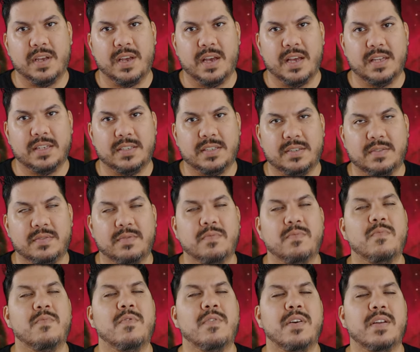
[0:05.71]
guys.
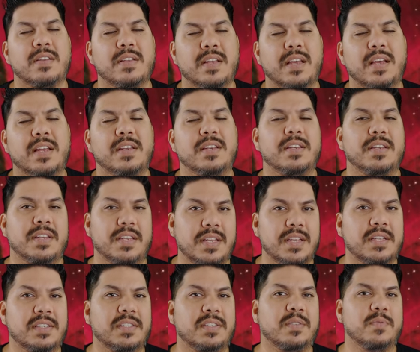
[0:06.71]
What a
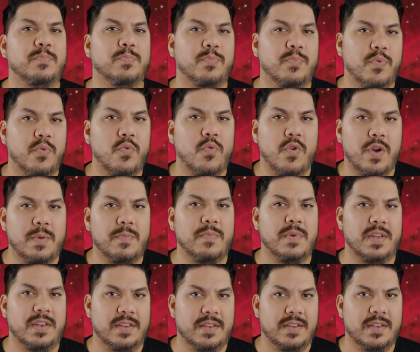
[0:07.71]

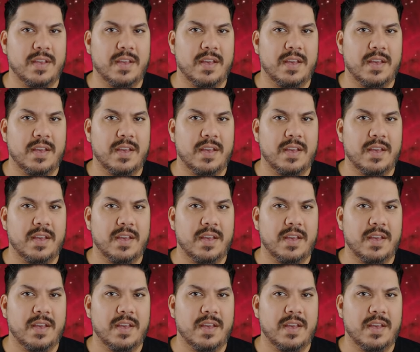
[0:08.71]
disappointment.